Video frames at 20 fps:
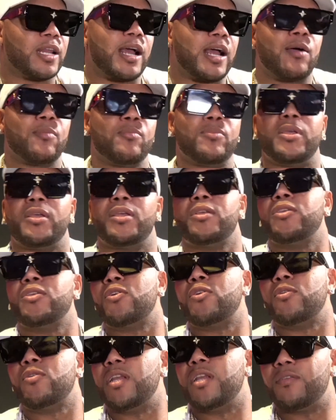be, you know,
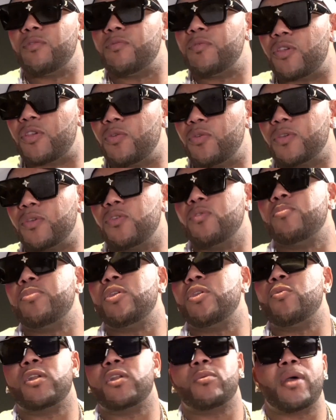living with you and you'd be
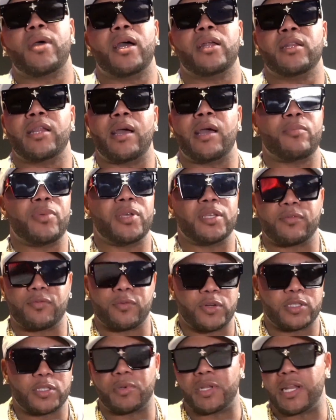one of my, not best
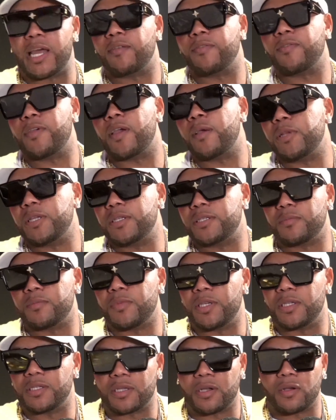friends, but like family to me.
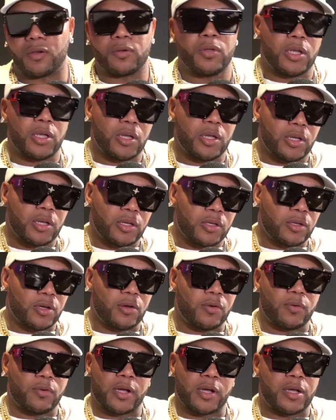So, you
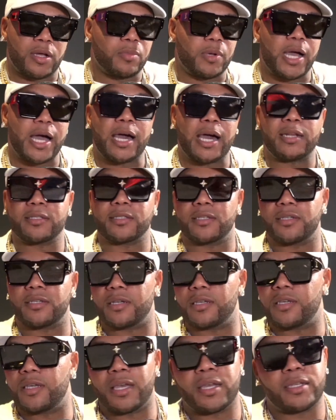know, God is good.
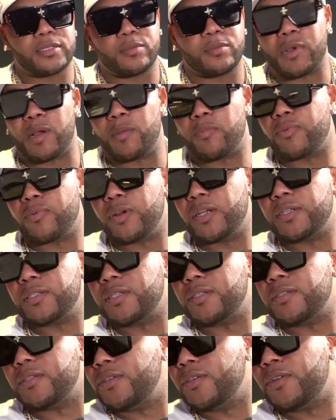He answered my prayers
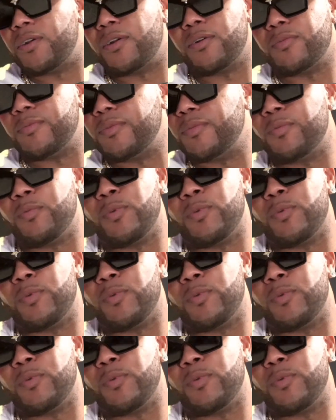and, you know, with an